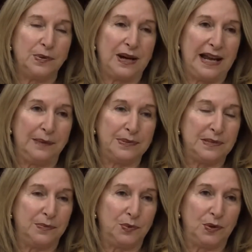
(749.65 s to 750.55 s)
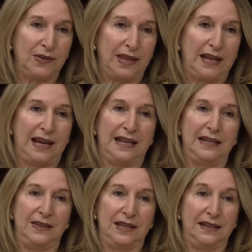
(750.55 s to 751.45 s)
perhaps more than
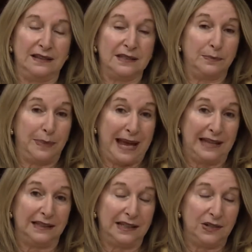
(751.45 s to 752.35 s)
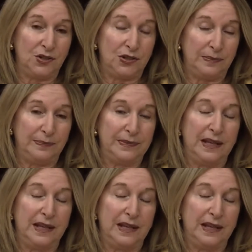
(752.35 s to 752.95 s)
anything else, Bad Leadership,